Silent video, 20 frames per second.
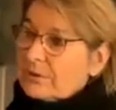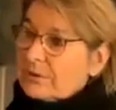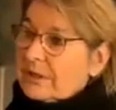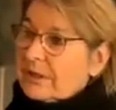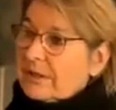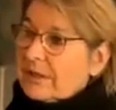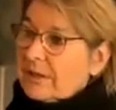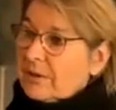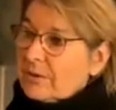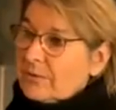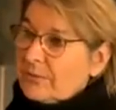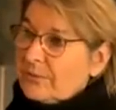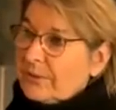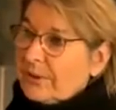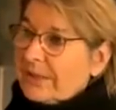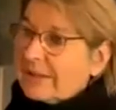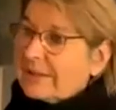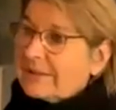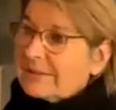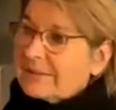What do you
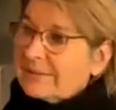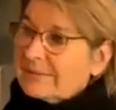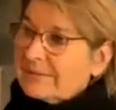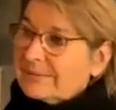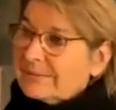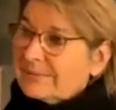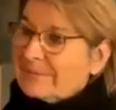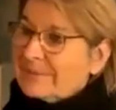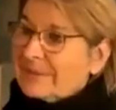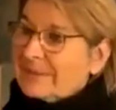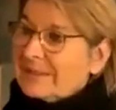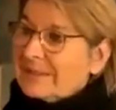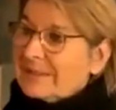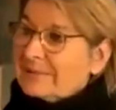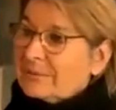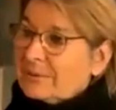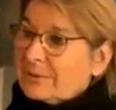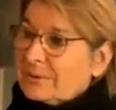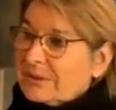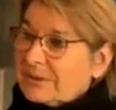understand
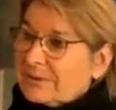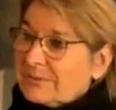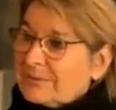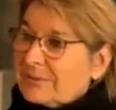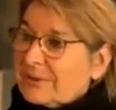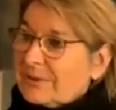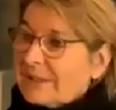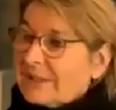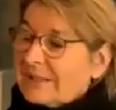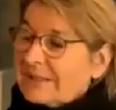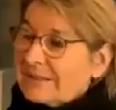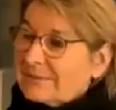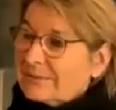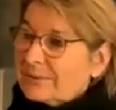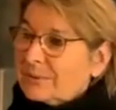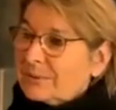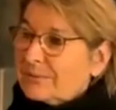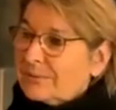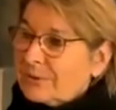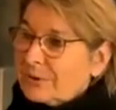by waking up,
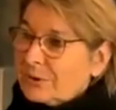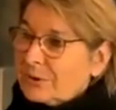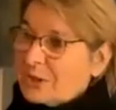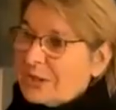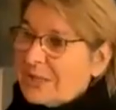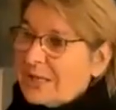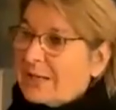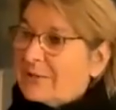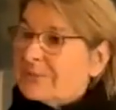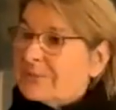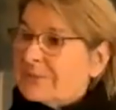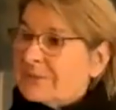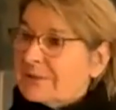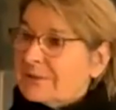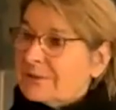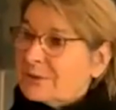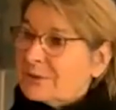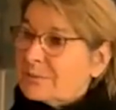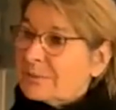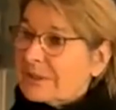was asked,
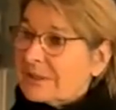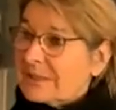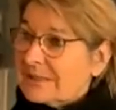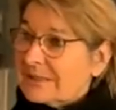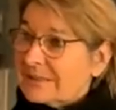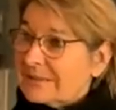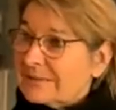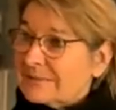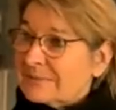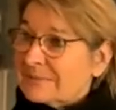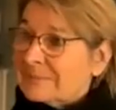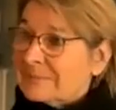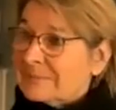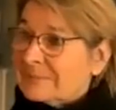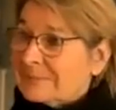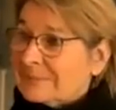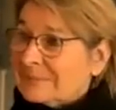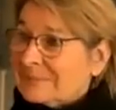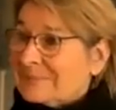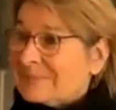if you talk about
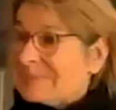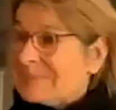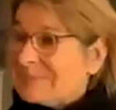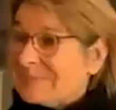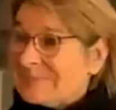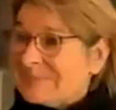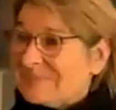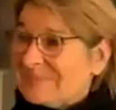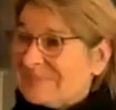sleeping.